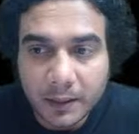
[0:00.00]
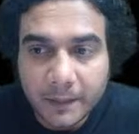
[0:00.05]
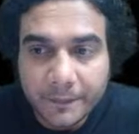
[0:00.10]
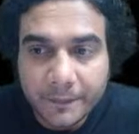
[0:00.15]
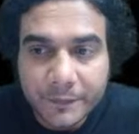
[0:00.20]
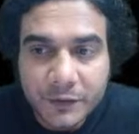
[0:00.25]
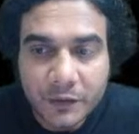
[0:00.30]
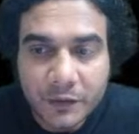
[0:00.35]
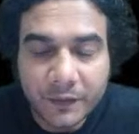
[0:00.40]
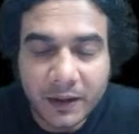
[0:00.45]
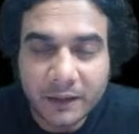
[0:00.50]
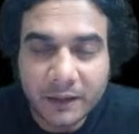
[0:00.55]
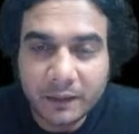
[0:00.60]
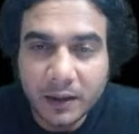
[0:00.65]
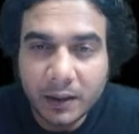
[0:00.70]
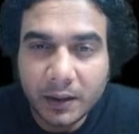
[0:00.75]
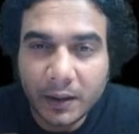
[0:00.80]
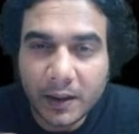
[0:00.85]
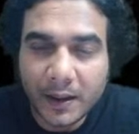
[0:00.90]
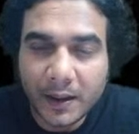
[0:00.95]
So whenever
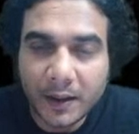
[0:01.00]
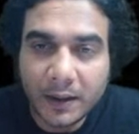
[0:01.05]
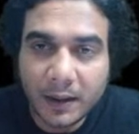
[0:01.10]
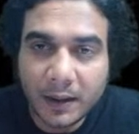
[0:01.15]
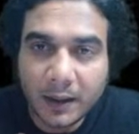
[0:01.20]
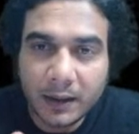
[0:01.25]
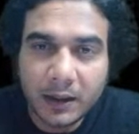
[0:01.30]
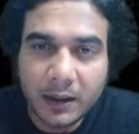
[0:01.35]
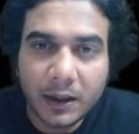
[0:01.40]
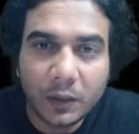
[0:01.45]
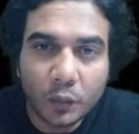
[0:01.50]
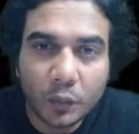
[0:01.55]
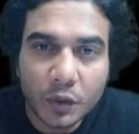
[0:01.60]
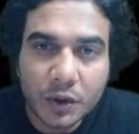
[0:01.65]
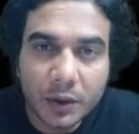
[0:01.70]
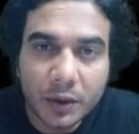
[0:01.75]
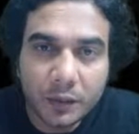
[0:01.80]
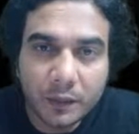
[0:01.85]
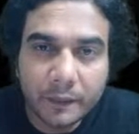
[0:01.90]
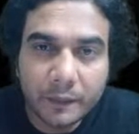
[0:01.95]
in any equation
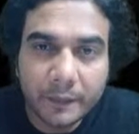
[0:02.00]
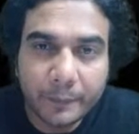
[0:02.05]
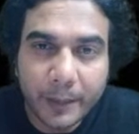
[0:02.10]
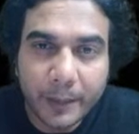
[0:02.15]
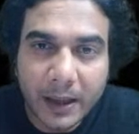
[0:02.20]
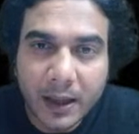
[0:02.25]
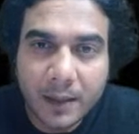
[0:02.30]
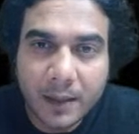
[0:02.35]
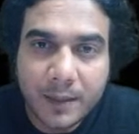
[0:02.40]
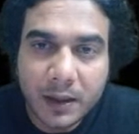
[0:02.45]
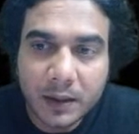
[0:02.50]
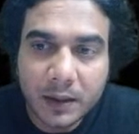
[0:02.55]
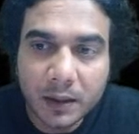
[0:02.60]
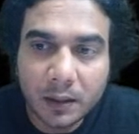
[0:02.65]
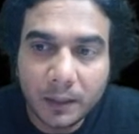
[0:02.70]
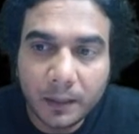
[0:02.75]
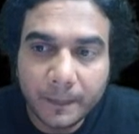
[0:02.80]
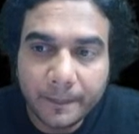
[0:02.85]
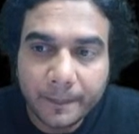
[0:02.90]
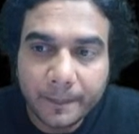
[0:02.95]
you have a parameter,